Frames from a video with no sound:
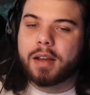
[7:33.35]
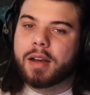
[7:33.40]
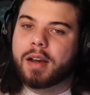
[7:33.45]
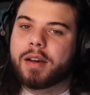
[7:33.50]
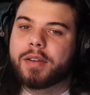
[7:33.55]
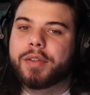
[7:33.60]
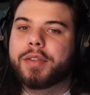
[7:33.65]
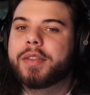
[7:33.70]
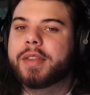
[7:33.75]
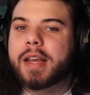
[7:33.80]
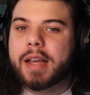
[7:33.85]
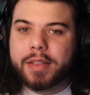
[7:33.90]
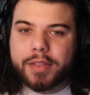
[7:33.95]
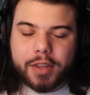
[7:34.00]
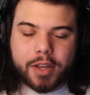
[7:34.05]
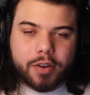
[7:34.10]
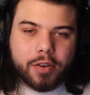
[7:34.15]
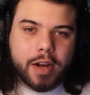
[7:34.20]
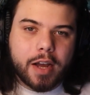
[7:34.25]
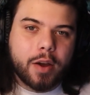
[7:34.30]
Other than that,
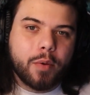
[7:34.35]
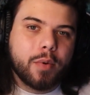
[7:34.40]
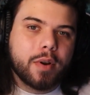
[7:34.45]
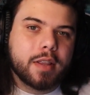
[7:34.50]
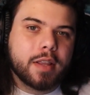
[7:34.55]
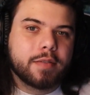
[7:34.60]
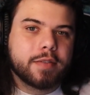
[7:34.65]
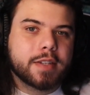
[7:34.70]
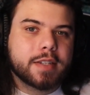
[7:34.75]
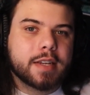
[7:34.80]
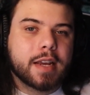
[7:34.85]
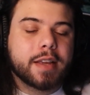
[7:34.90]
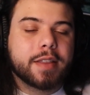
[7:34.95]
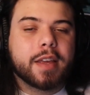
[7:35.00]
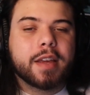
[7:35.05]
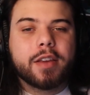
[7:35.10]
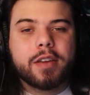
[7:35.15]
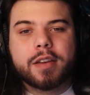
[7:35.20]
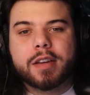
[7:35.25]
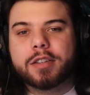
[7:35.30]
though, I would love to say
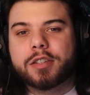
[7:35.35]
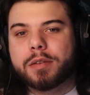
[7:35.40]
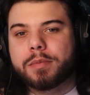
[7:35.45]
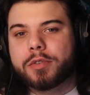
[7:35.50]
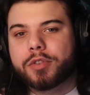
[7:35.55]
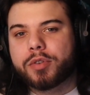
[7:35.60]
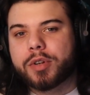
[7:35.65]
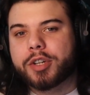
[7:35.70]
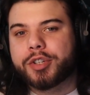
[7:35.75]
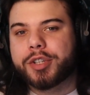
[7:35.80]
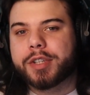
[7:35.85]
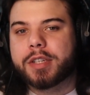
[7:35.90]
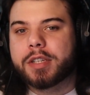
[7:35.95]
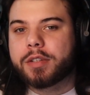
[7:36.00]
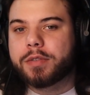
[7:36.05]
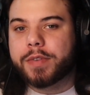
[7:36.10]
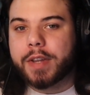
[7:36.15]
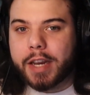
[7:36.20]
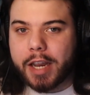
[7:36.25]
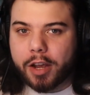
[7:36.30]
thank you guys so much for watching
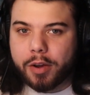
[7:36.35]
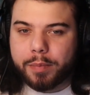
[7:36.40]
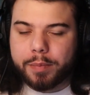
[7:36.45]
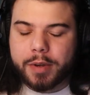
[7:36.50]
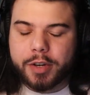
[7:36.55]
this video.